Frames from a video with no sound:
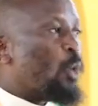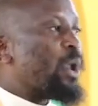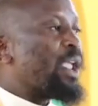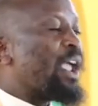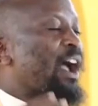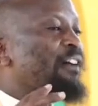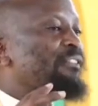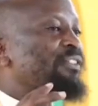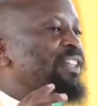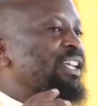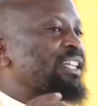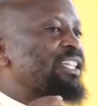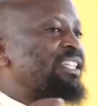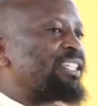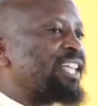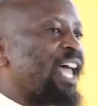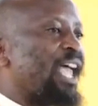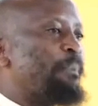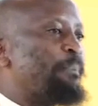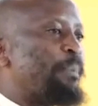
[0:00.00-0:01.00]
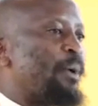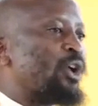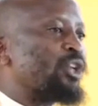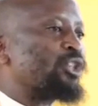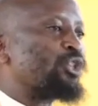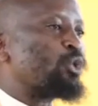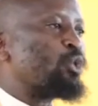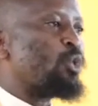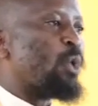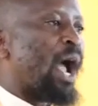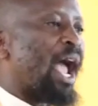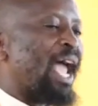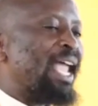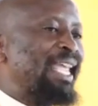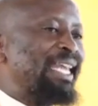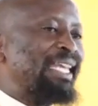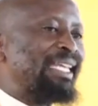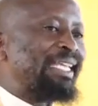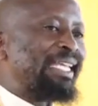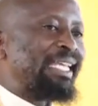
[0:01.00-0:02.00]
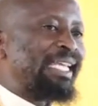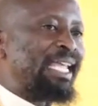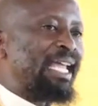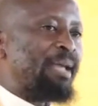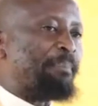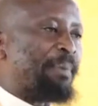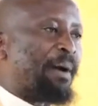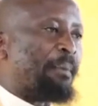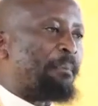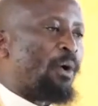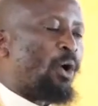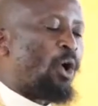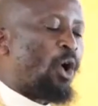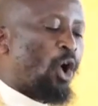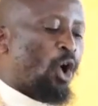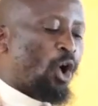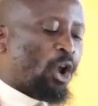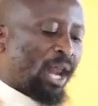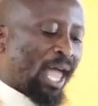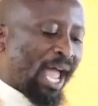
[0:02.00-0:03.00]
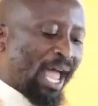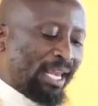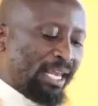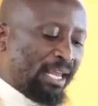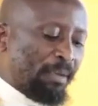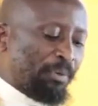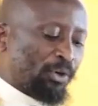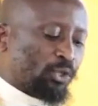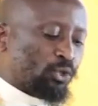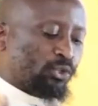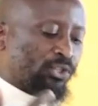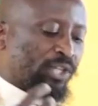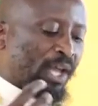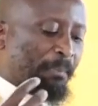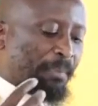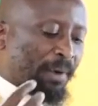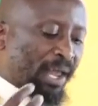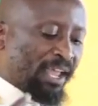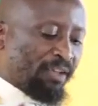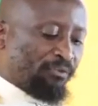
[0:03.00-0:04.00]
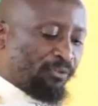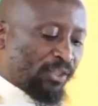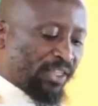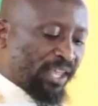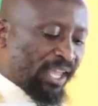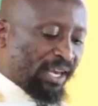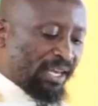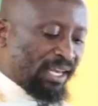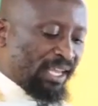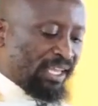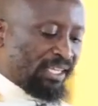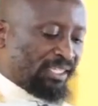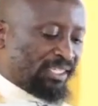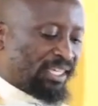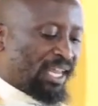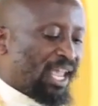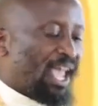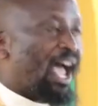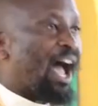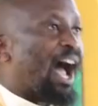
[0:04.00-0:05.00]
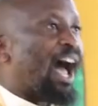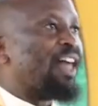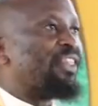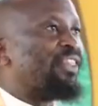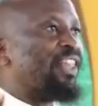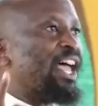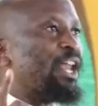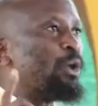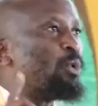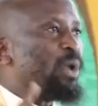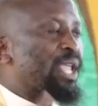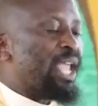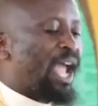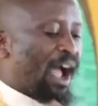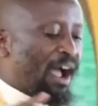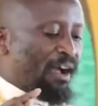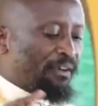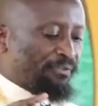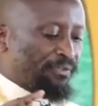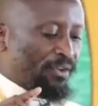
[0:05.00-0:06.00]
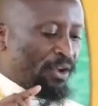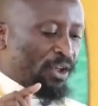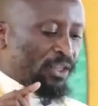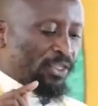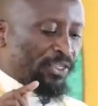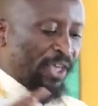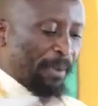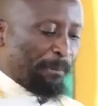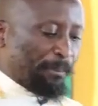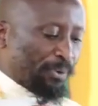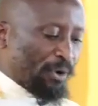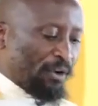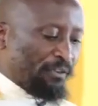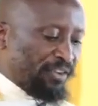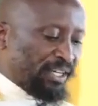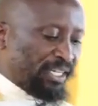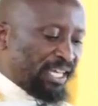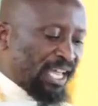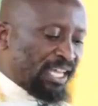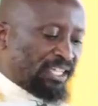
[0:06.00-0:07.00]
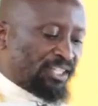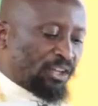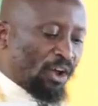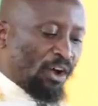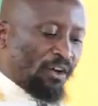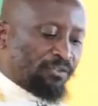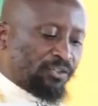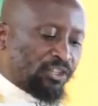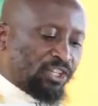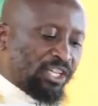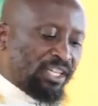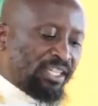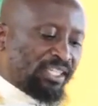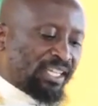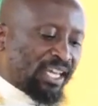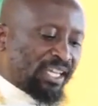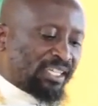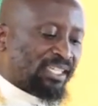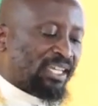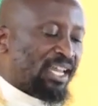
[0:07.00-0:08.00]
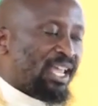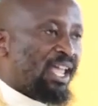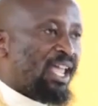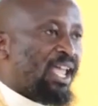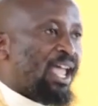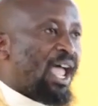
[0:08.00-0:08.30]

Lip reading: We have the disciples who are incapable or unable to supply for their needs. And then we have the providence of Jesus,